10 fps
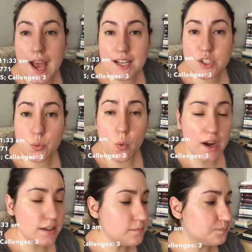Act
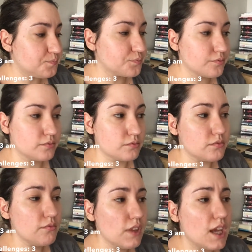1
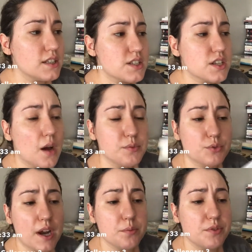and stopped
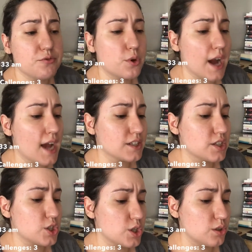right before
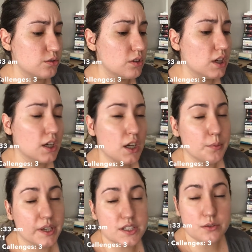Act 2
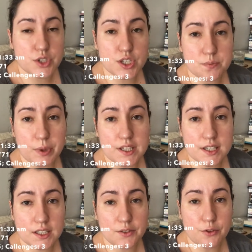because I was just
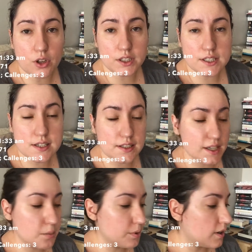basically falling
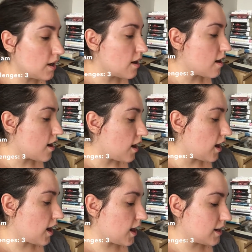asleep.
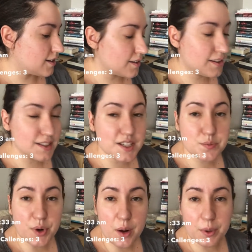And this is
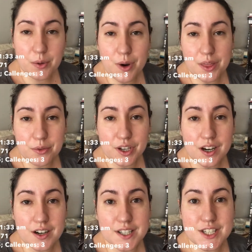probably one of the
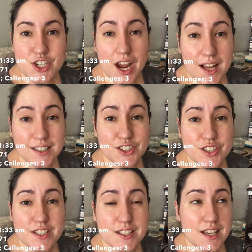hardest
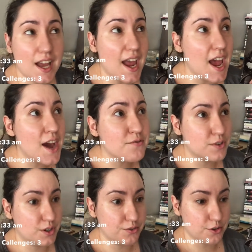challenges
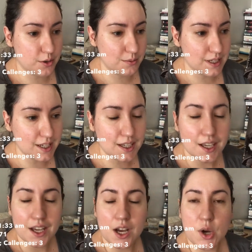ever for me
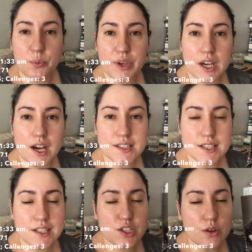because
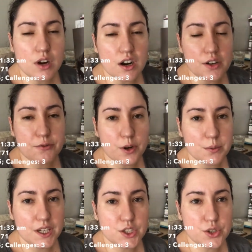it's so hard for
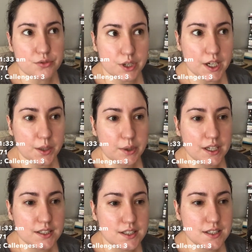me to read when
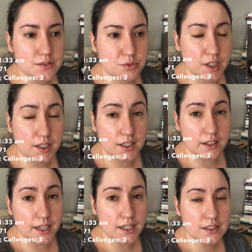it's really
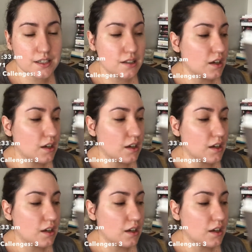late.